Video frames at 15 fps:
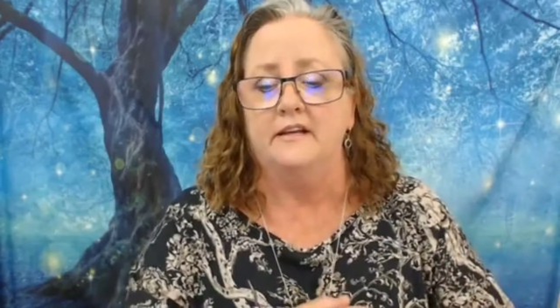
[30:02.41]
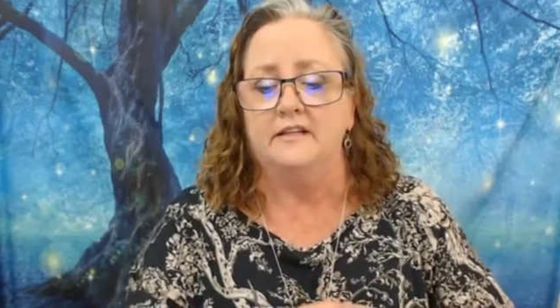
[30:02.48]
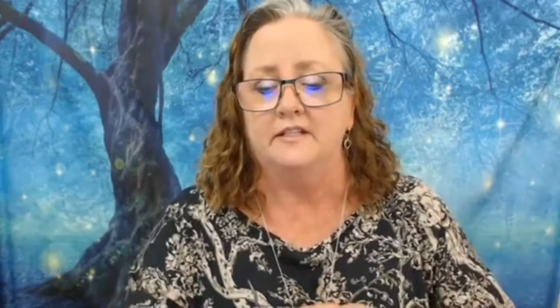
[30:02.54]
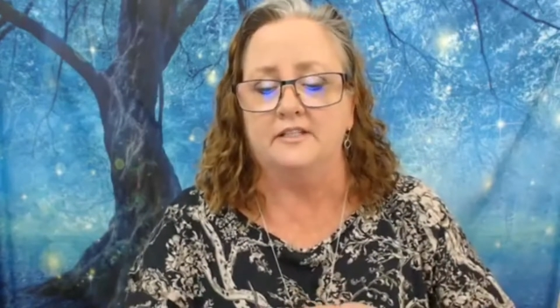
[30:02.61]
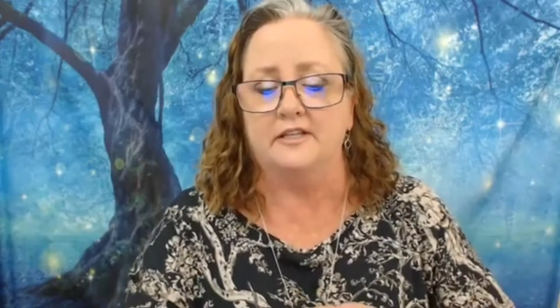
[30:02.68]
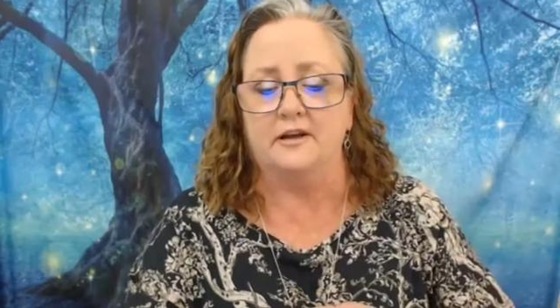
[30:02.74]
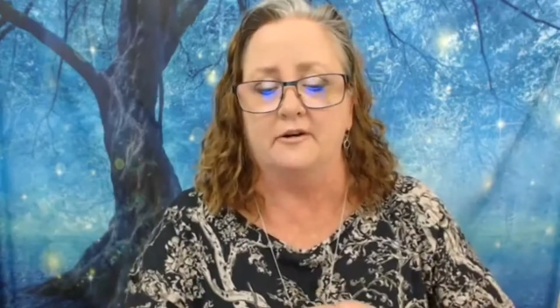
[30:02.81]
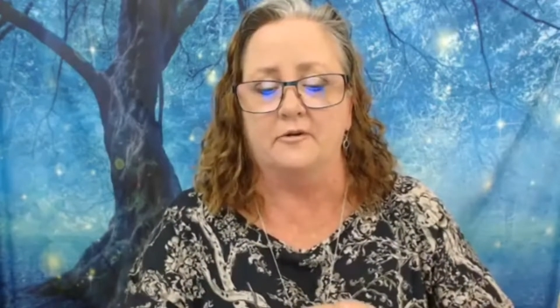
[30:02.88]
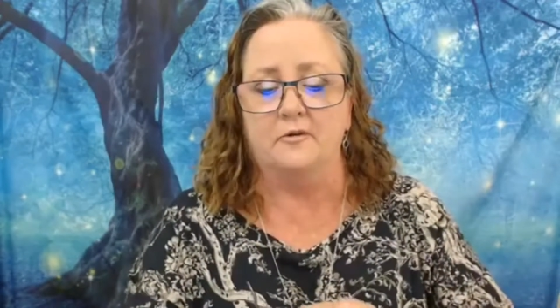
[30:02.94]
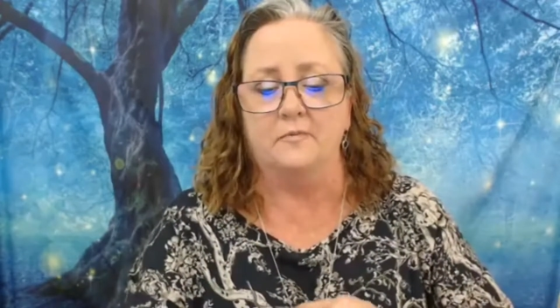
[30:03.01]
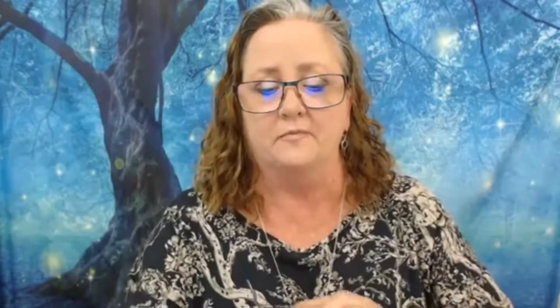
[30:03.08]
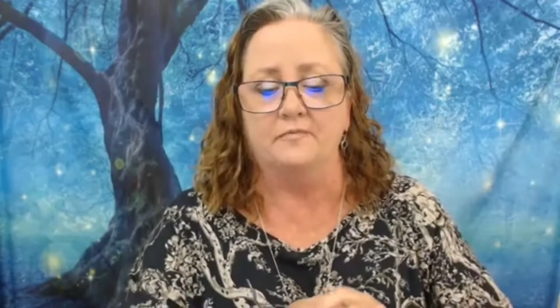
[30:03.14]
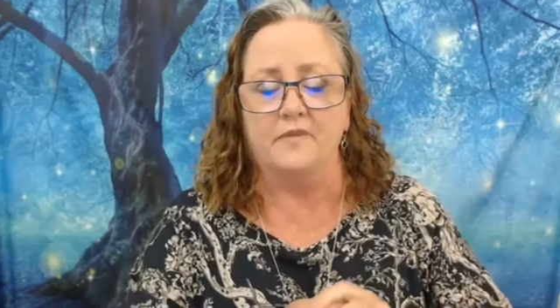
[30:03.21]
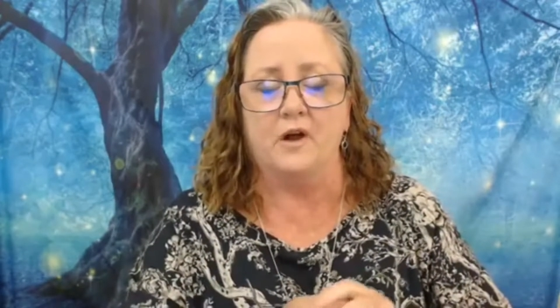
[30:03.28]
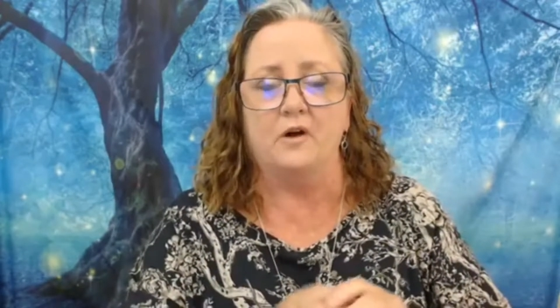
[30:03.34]
So
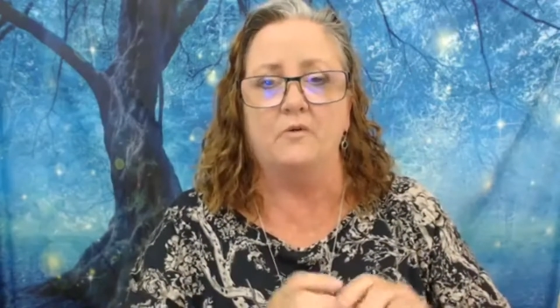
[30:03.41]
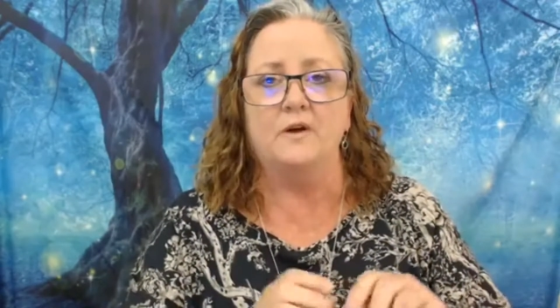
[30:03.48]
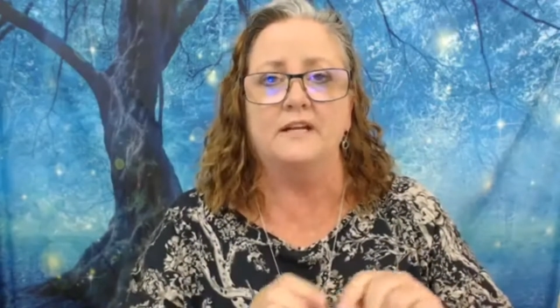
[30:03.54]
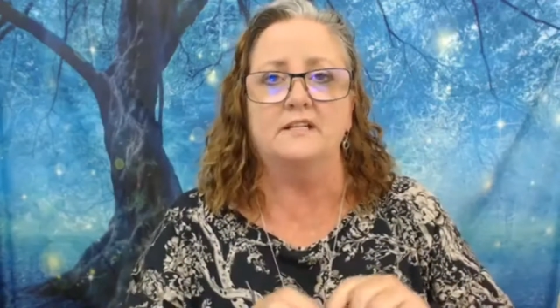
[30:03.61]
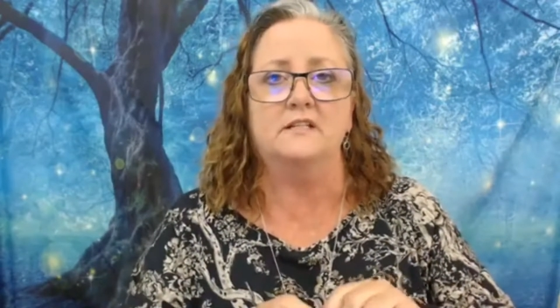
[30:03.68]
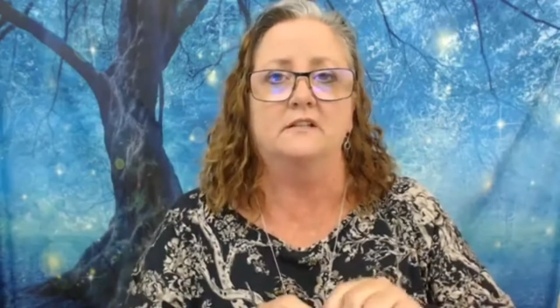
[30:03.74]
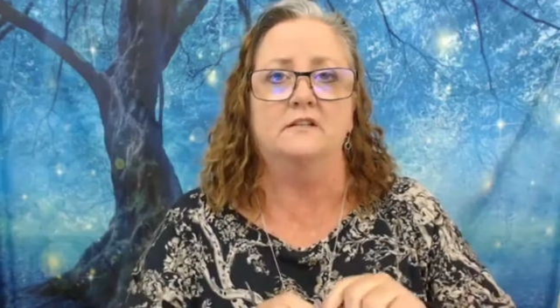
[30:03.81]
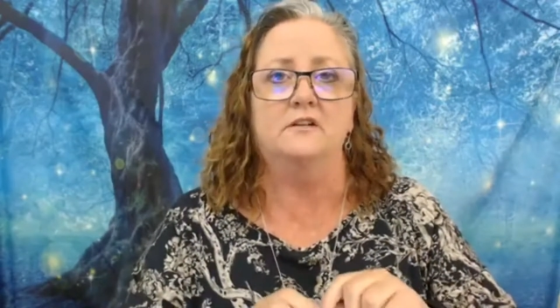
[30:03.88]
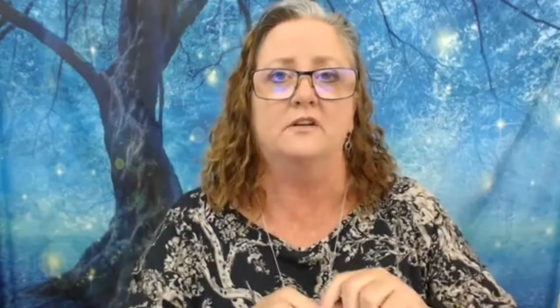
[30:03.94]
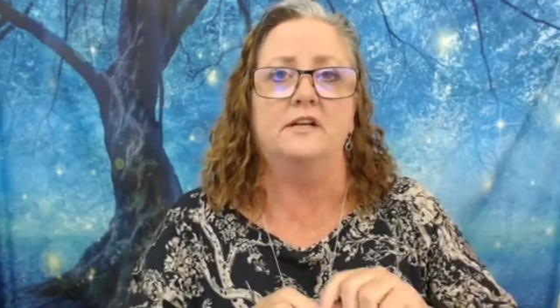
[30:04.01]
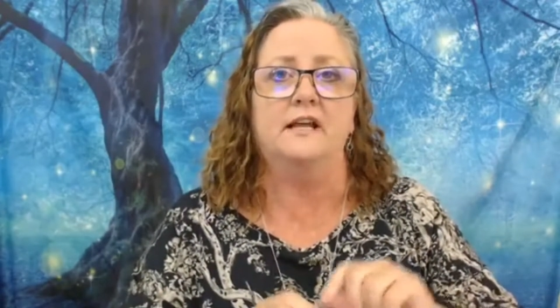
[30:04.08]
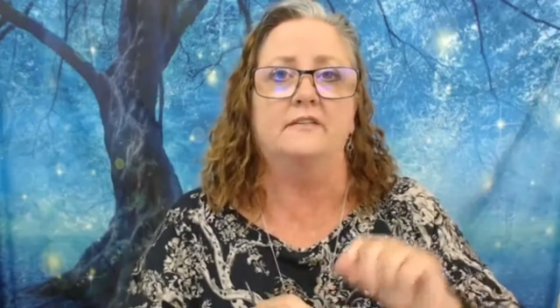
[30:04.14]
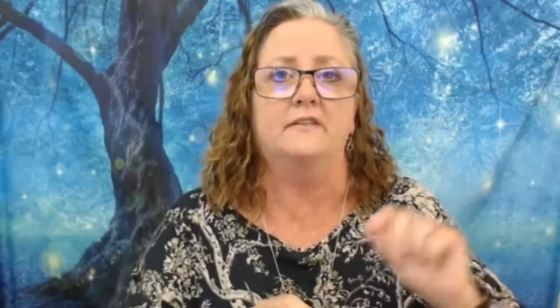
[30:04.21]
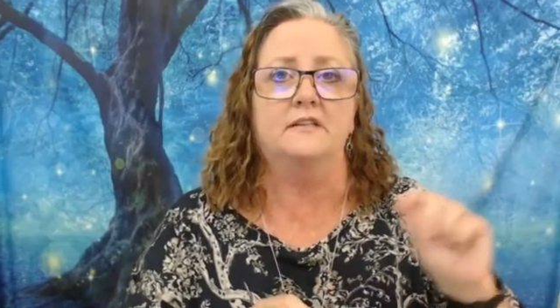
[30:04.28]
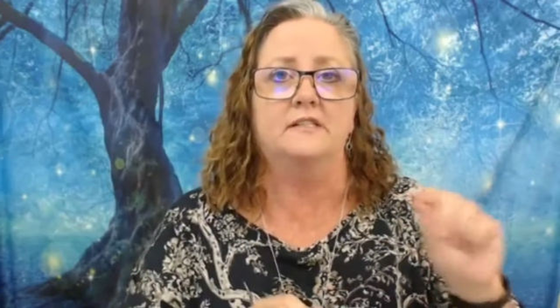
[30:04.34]
always look at the